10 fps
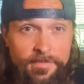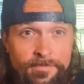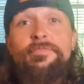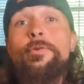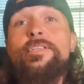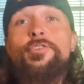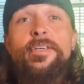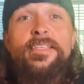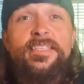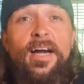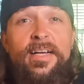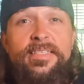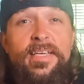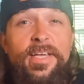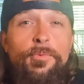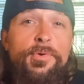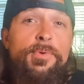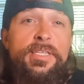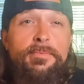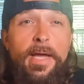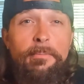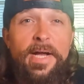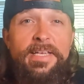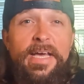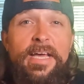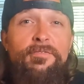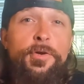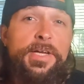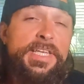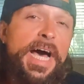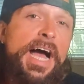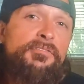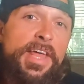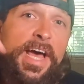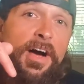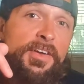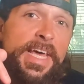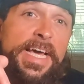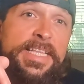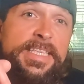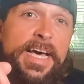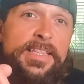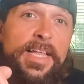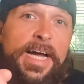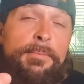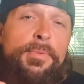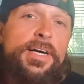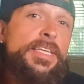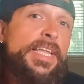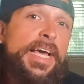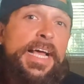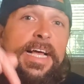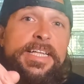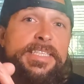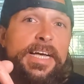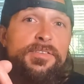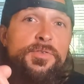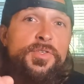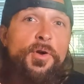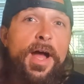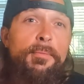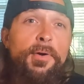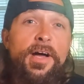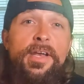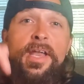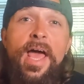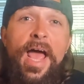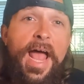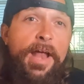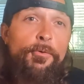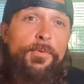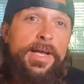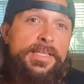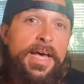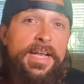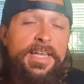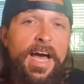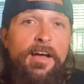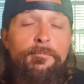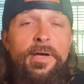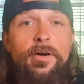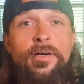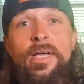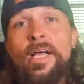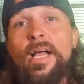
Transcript: If you enjoyed this content, it would really make my day if you could dive down, hit that like button, hit that subscribe button, and ring that dive bell.